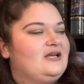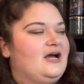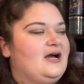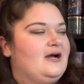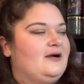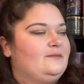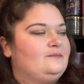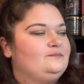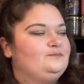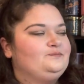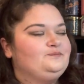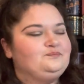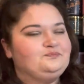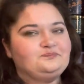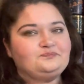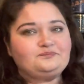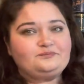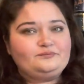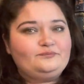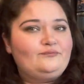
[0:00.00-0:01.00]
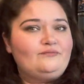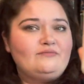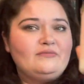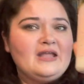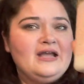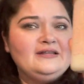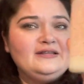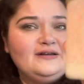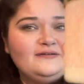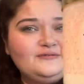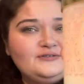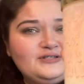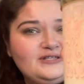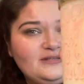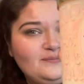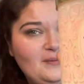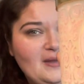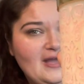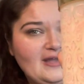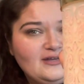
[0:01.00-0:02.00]
Um, I loved the
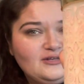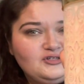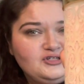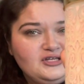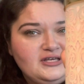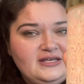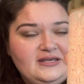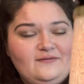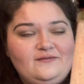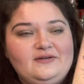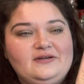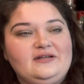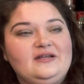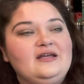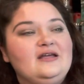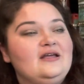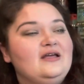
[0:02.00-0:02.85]
packaging even.